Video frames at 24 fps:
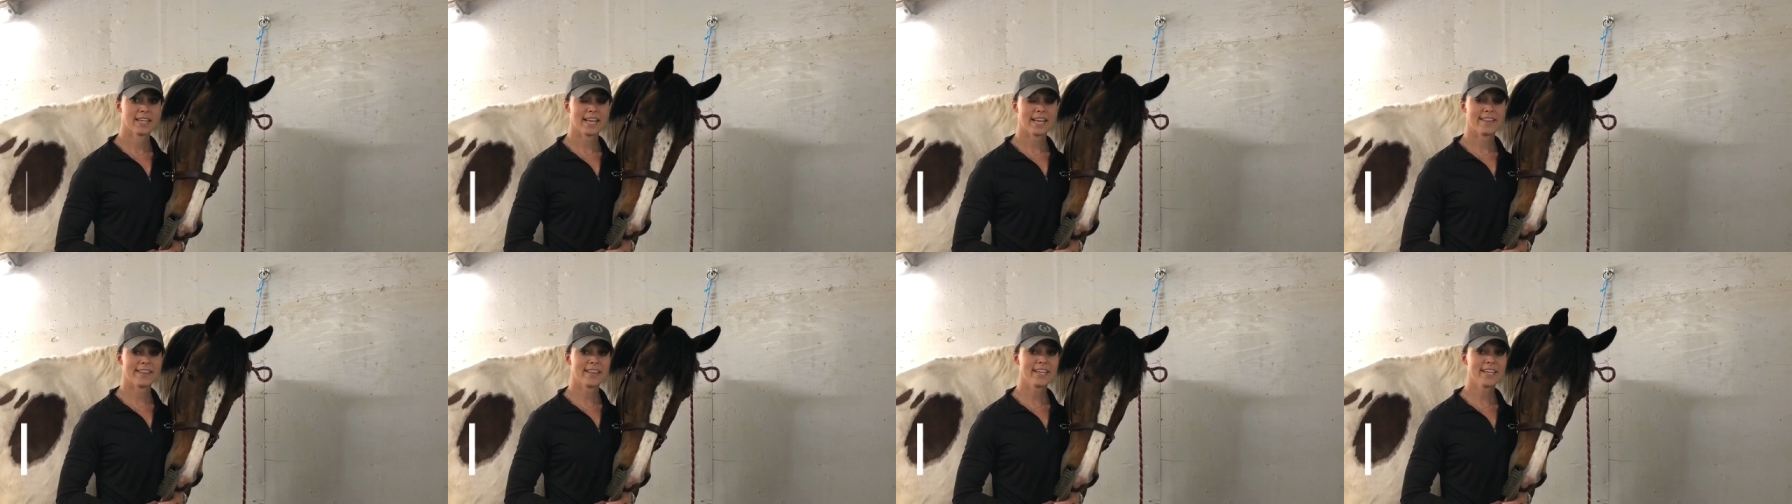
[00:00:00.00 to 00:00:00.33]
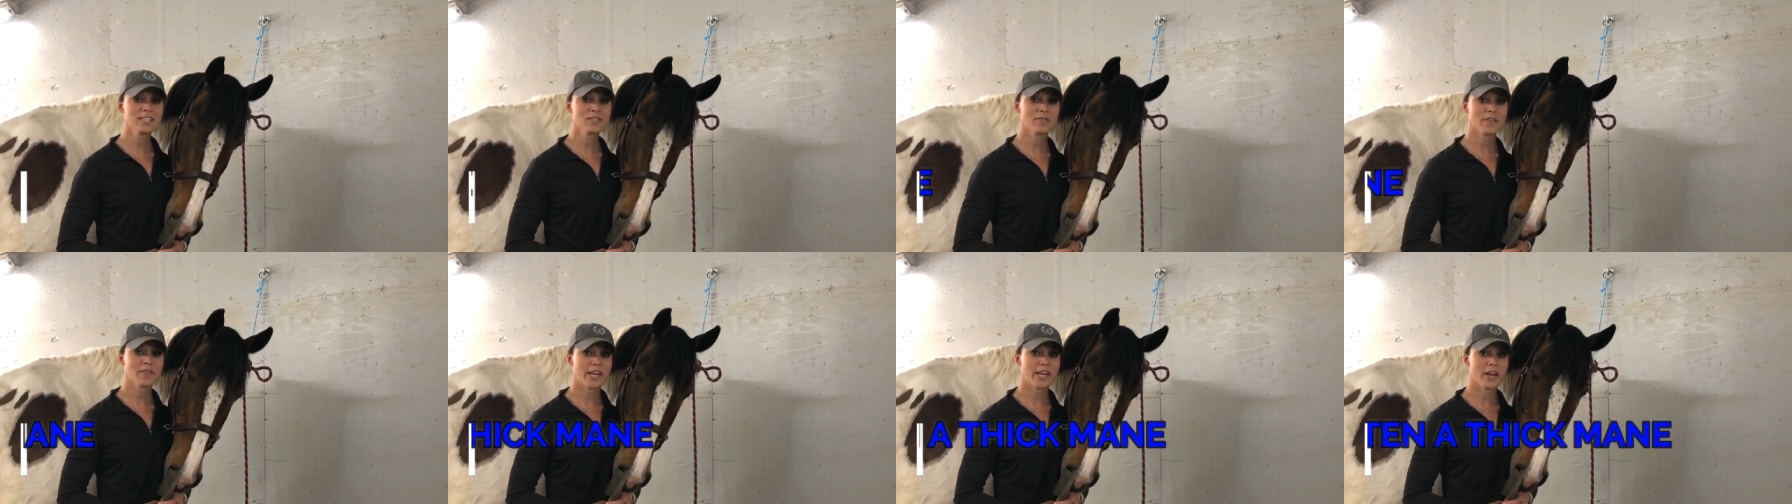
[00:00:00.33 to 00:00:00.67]
In
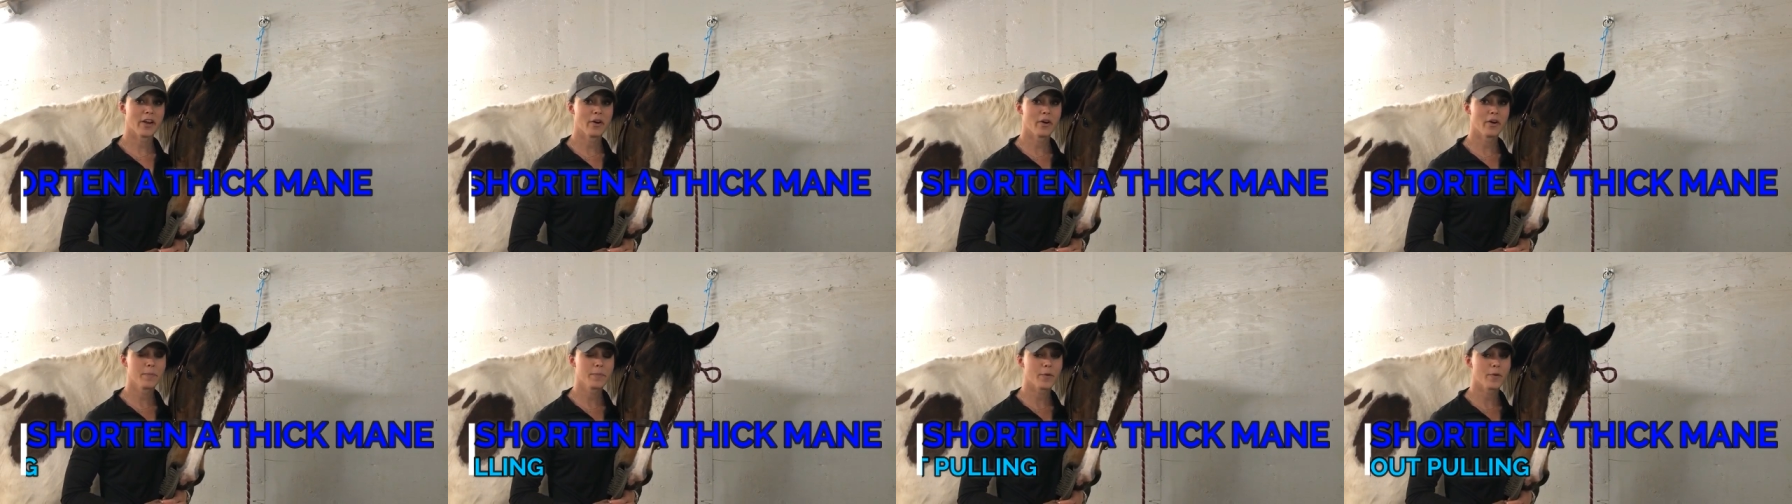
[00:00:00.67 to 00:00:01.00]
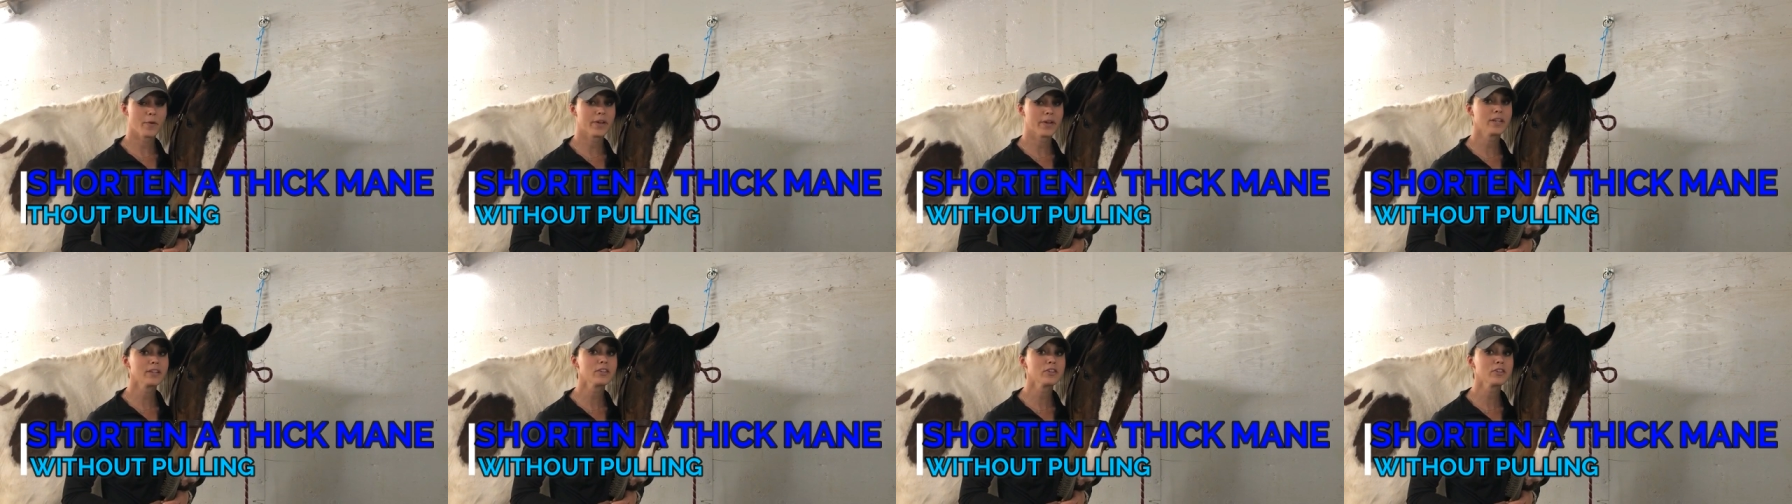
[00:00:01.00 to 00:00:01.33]
this video, I'm
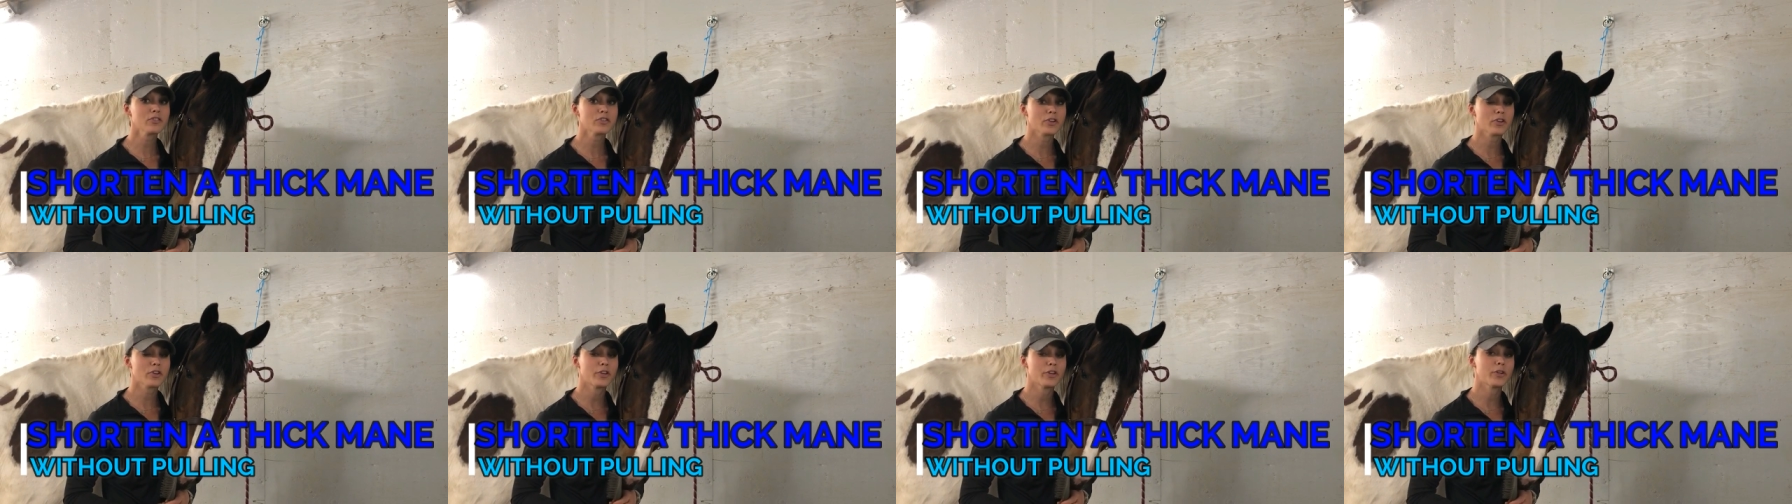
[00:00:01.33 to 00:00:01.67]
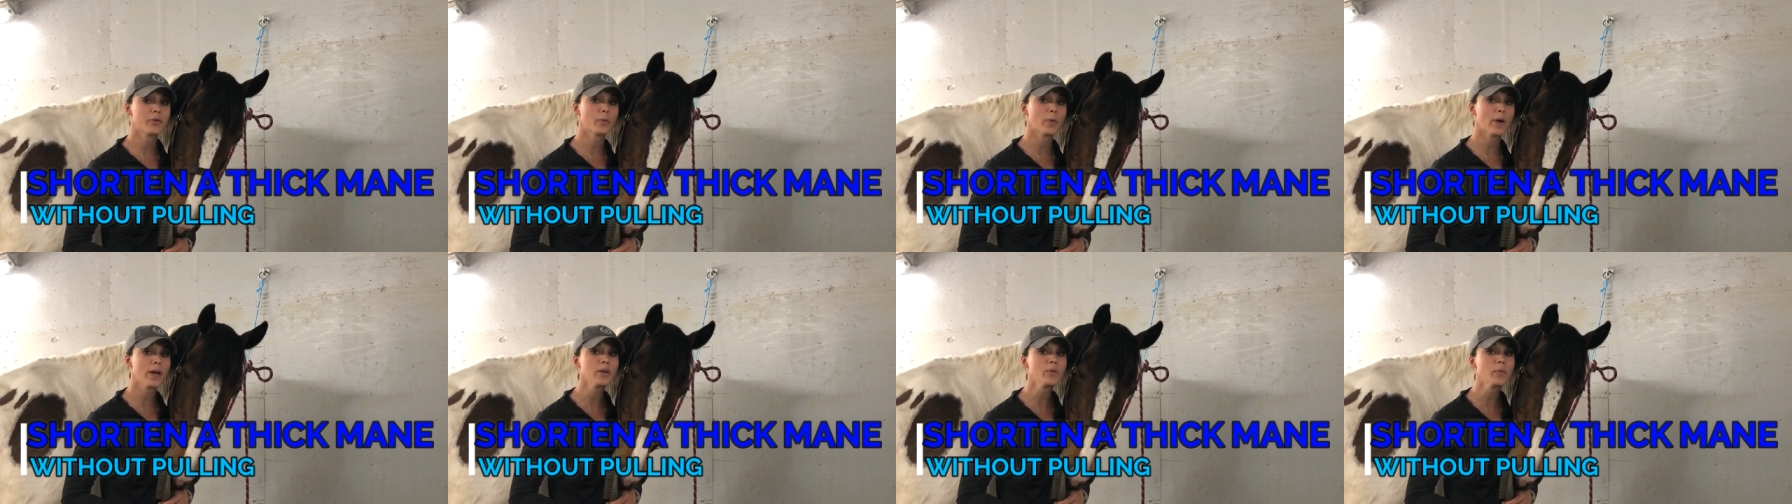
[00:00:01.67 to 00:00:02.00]
going to show
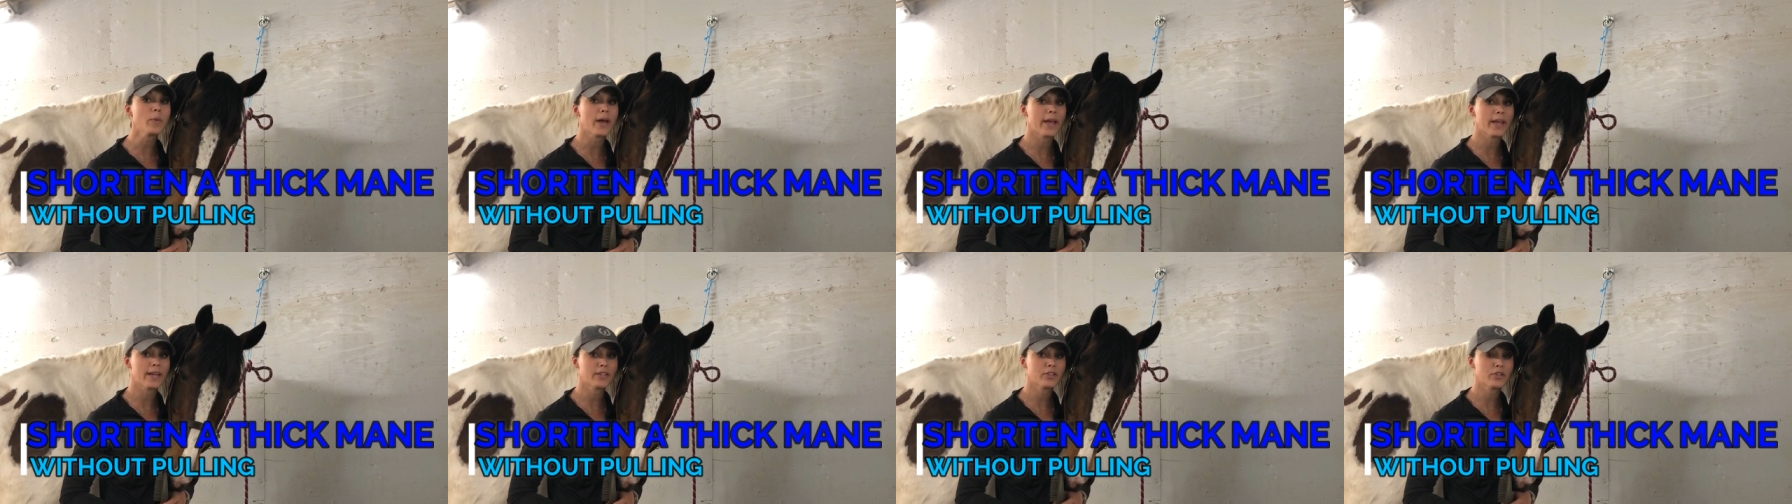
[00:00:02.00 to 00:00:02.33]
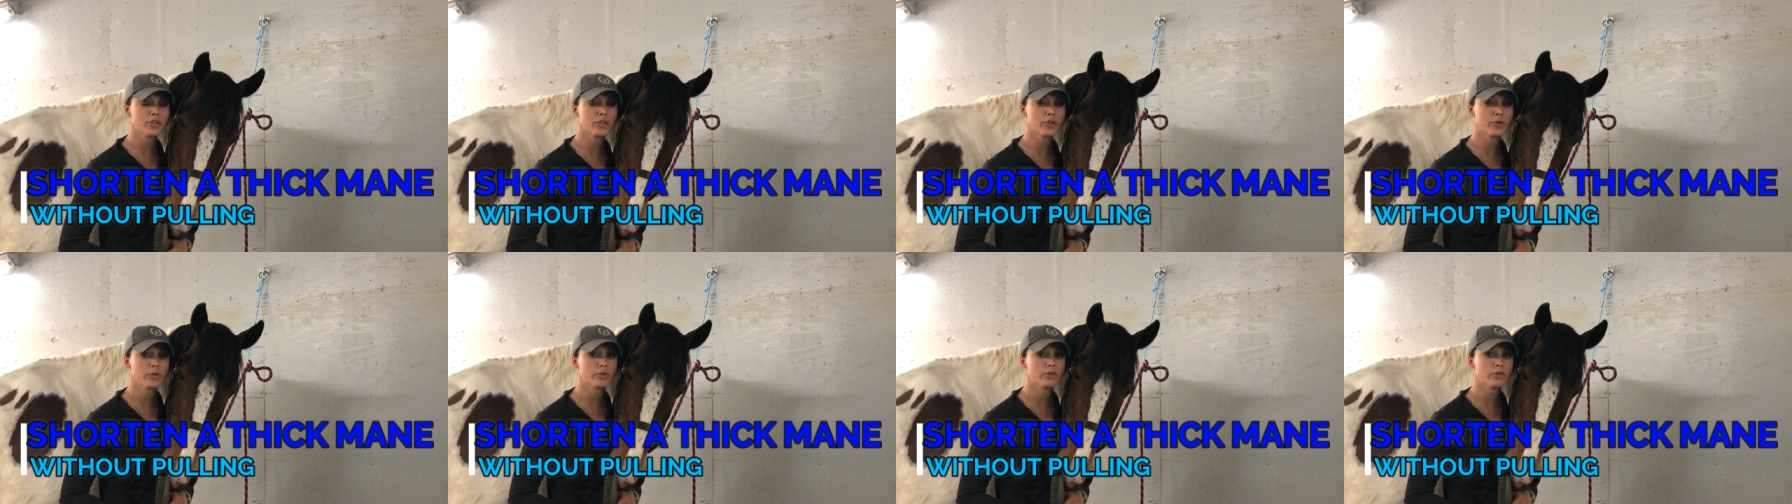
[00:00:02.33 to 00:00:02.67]
you one way
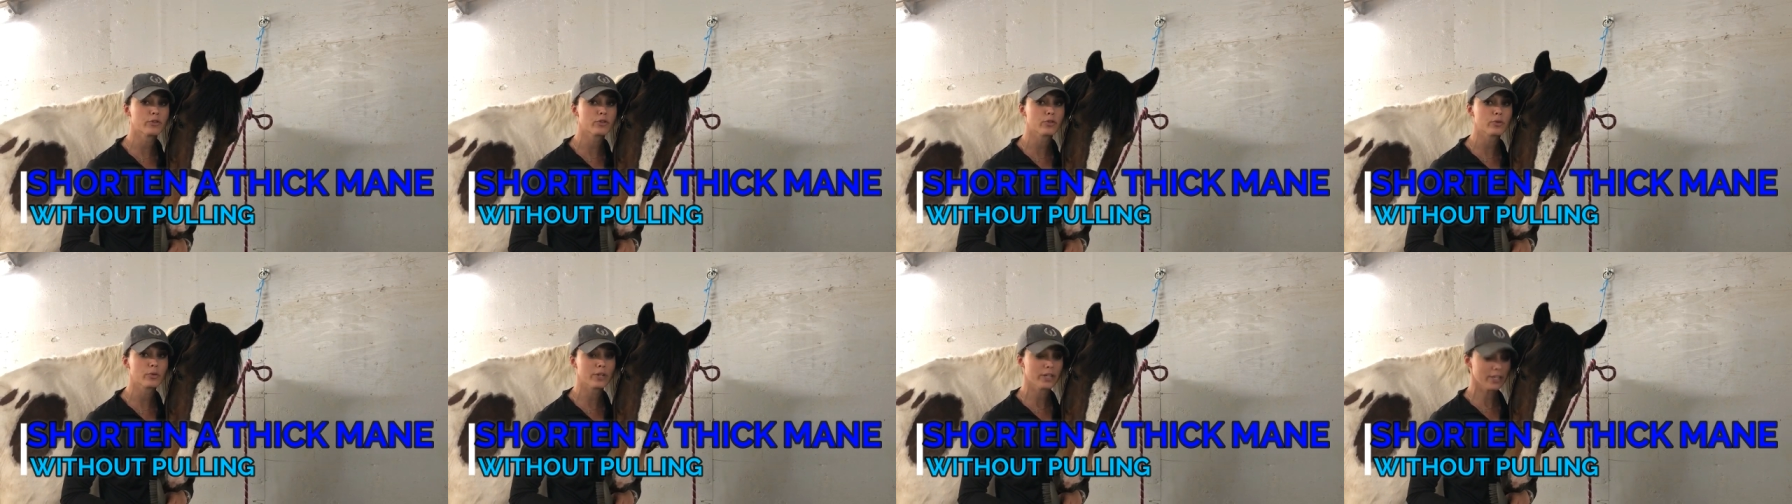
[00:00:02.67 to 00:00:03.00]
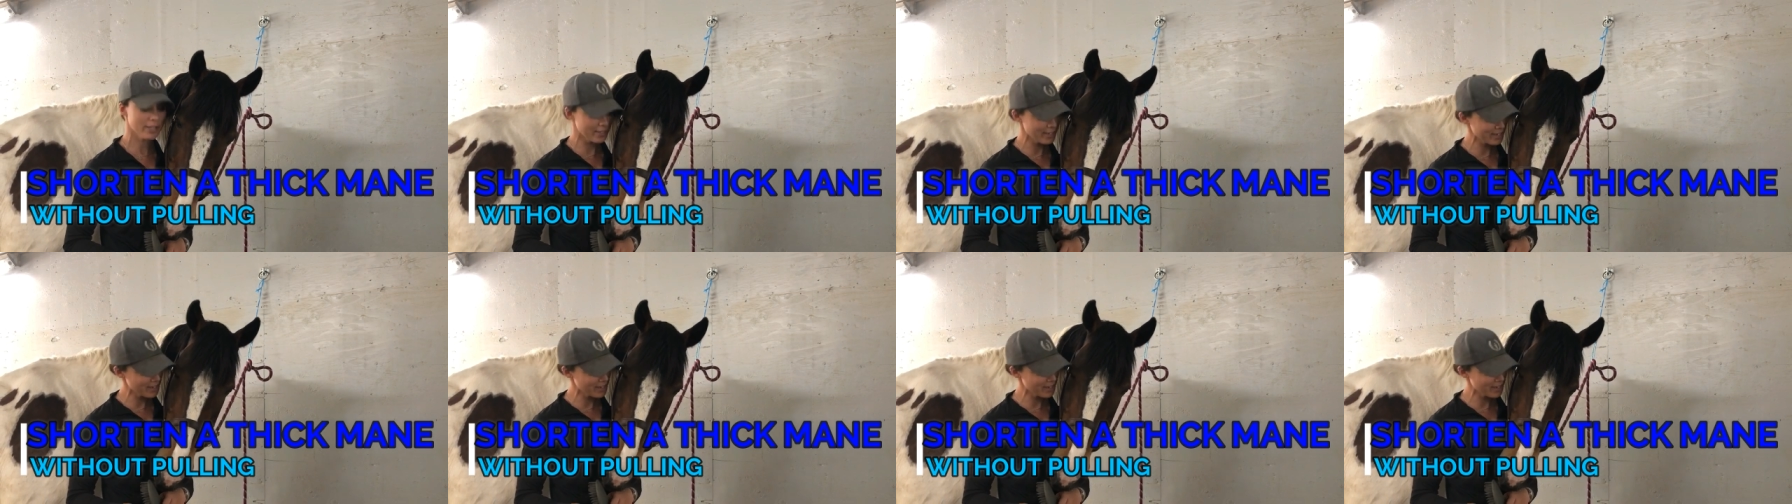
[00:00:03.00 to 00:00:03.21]
to shorten